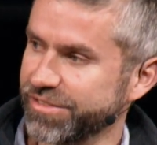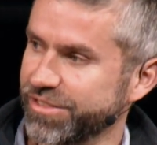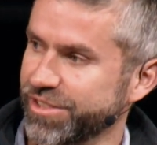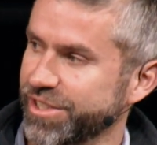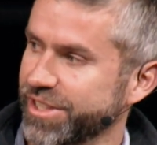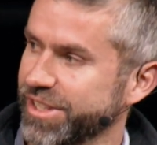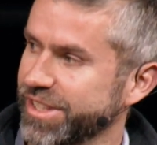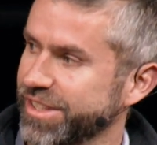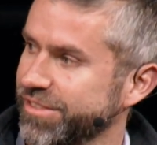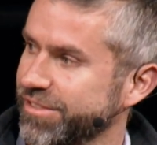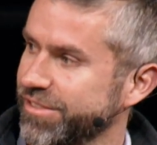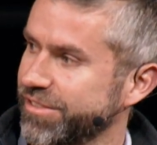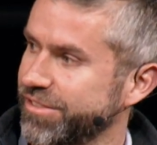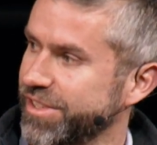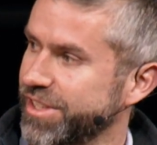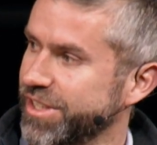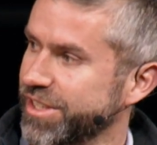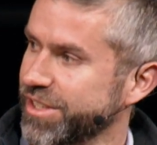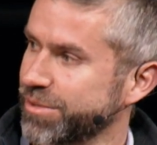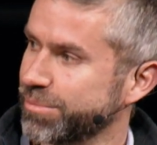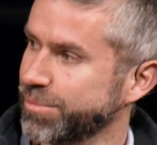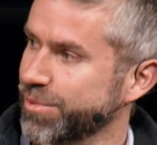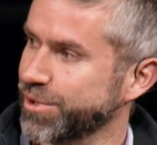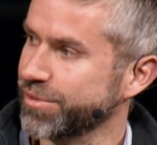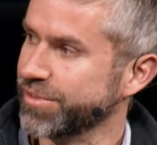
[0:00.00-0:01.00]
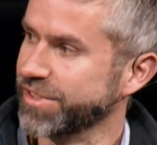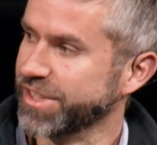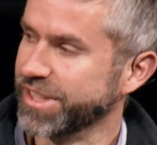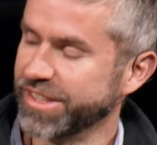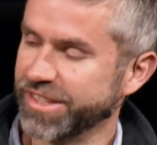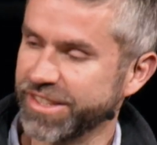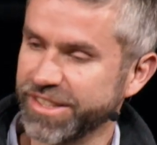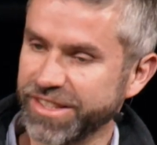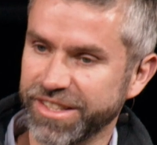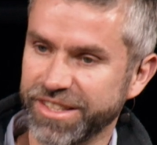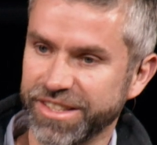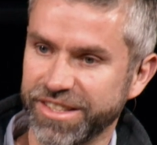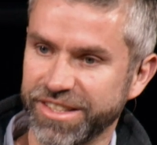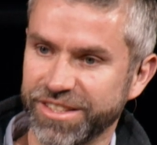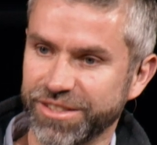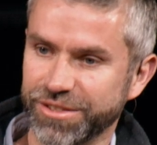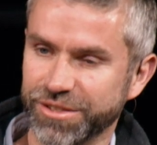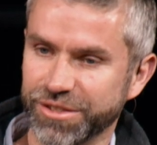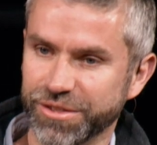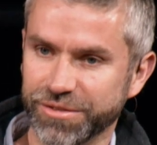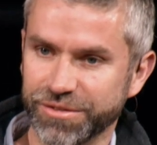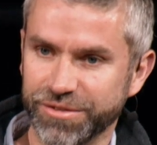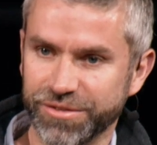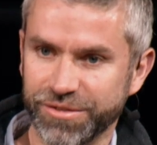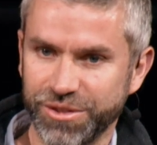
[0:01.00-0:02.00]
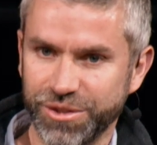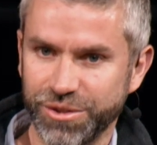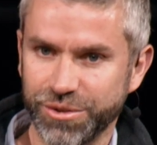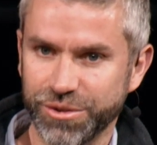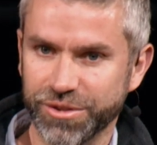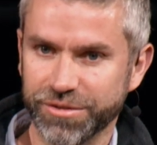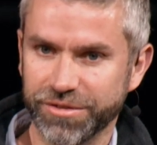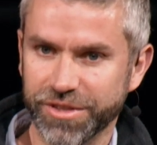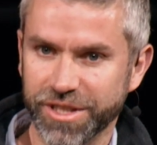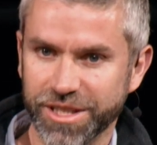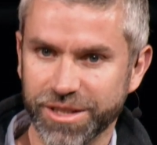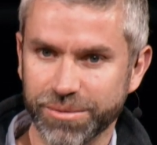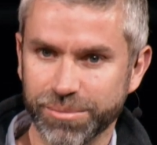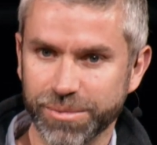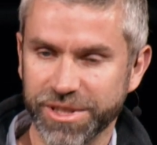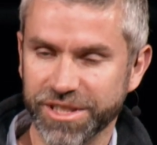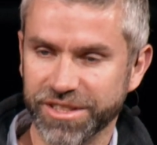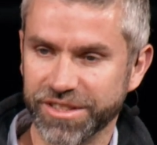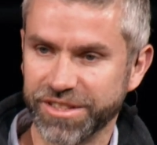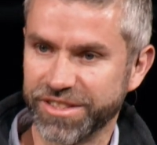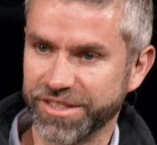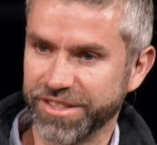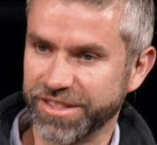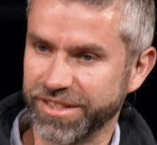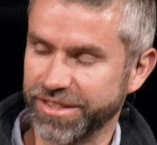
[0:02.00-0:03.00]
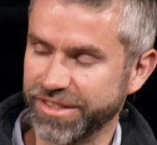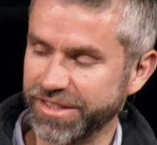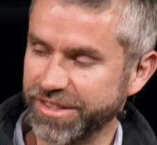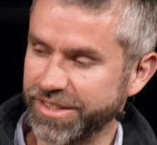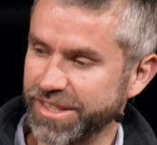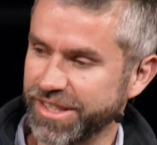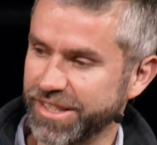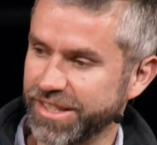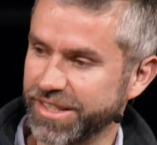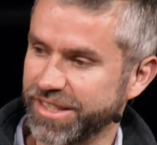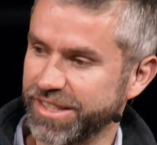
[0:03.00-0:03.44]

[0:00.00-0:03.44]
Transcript: very fast-moving, sort of new developments and